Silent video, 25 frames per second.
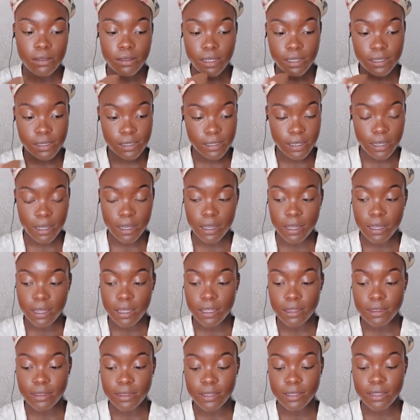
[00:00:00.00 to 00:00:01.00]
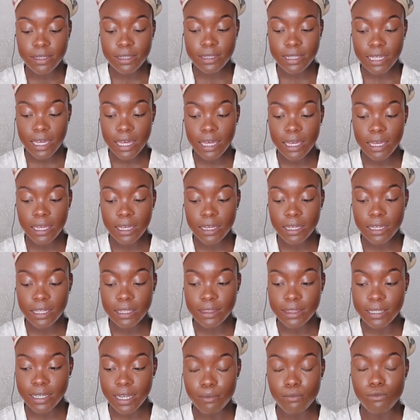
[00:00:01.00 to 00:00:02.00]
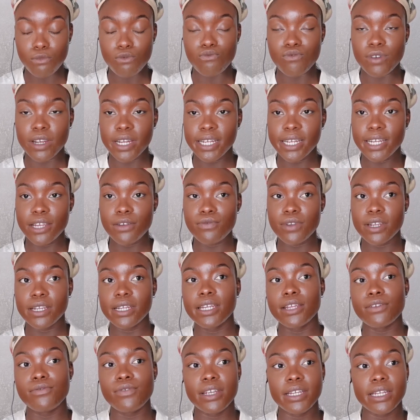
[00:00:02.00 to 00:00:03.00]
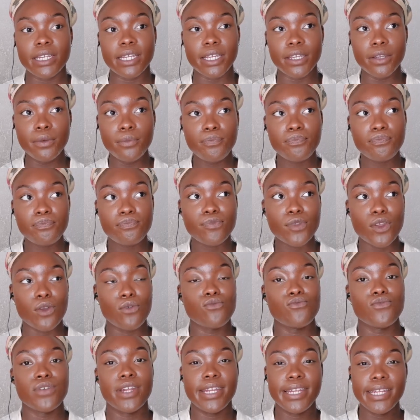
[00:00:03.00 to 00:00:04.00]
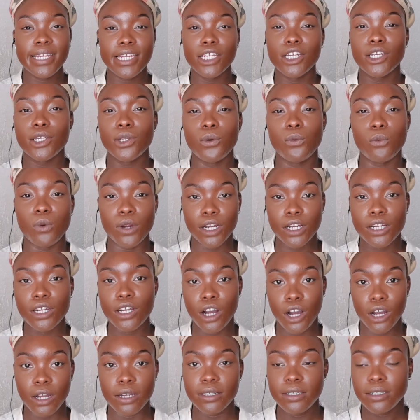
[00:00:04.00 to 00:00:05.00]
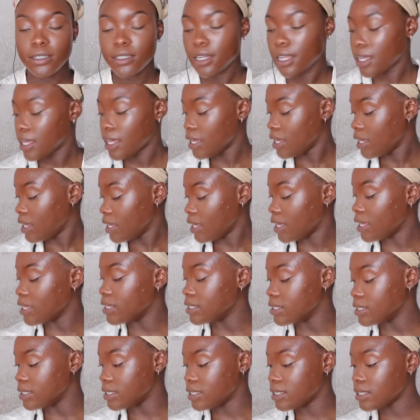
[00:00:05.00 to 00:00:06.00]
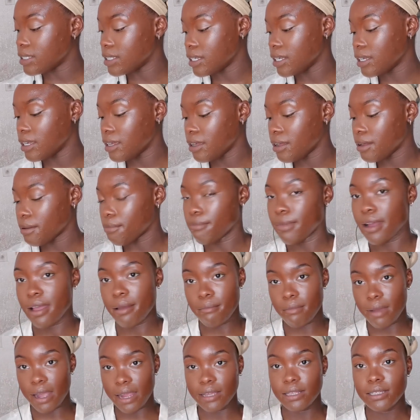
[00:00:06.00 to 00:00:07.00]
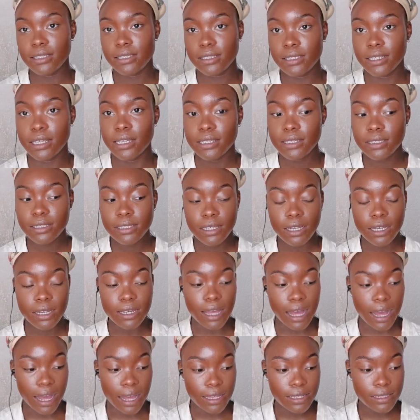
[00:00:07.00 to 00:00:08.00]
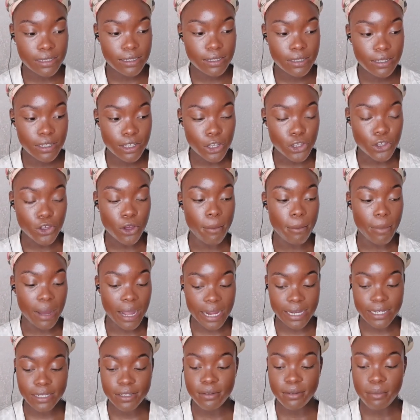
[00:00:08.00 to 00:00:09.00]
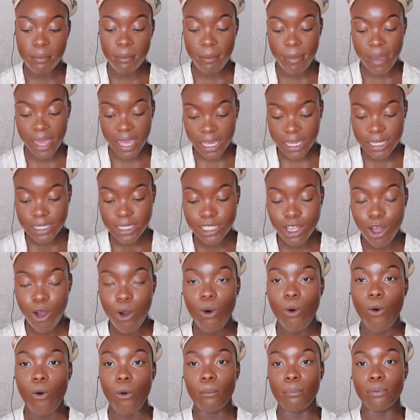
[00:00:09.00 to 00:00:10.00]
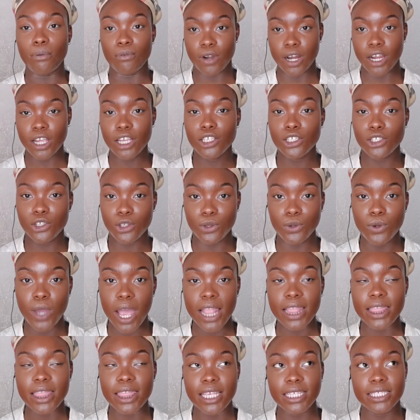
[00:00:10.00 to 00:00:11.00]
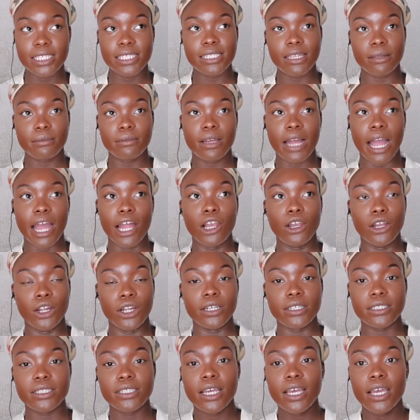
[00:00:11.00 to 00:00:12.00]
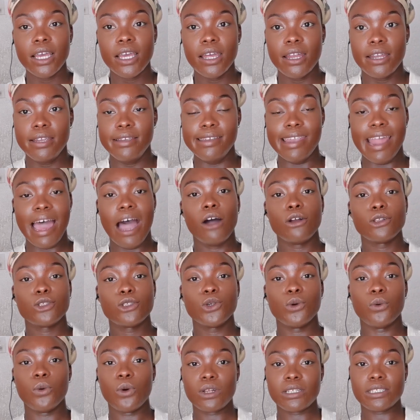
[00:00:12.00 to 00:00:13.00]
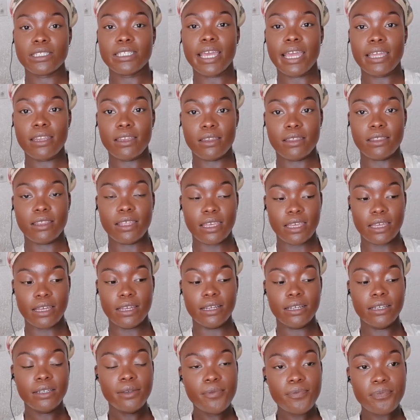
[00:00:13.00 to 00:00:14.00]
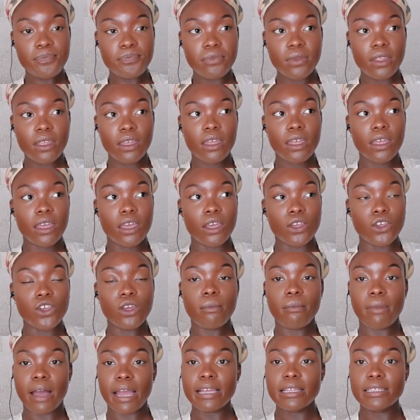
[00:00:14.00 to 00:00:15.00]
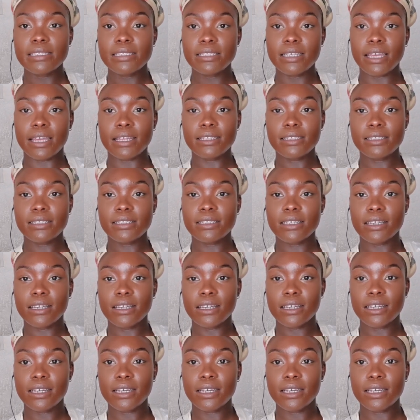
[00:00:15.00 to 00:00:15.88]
This year, the thing that I'm really, really, really, really gonna work on is my mindset. Guys, your mind makes or breaks you. And this is something I learned now towards the end of the year. Your mindset